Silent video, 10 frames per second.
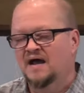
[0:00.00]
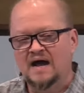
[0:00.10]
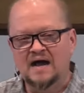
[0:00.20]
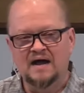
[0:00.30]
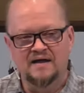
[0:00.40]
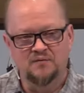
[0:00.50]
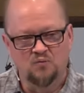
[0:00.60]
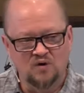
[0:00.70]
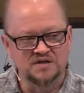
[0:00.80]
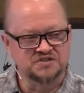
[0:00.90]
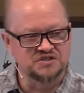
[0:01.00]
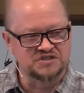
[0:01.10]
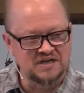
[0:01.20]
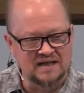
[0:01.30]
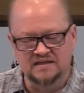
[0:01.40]
I want to
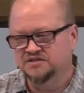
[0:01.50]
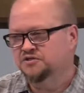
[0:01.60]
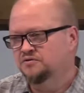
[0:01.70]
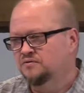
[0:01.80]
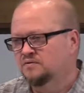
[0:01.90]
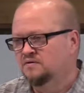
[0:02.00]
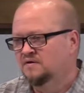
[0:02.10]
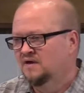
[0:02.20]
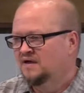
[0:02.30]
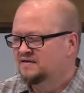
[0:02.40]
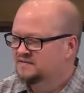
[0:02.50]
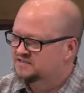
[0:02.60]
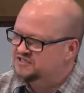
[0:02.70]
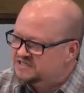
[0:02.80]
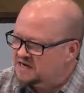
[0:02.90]
challenge you,
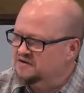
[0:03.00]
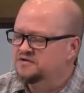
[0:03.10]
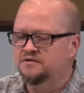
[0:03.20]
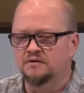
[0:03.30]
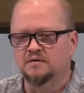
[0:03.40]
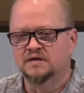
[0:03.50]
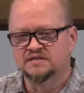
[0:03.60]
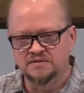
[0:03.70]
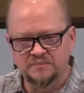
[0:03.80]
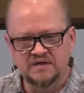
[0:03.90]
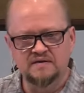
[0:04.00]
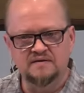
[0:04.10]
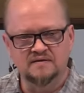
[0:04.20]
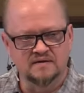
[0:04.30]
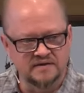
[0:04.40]
to dare you to
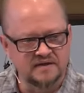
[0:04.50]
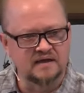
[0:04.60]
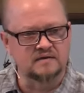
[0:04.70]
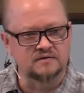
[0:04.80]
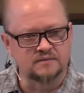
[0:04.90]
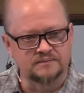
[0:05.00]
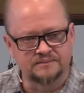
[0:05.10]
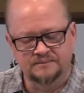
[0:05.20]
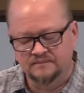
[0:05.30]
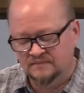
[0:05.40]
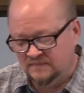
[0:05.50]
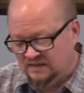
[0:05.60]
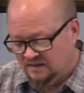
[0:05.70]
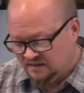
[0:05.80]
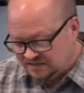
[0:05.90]
be a Daniel.
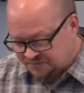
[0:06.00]
Let's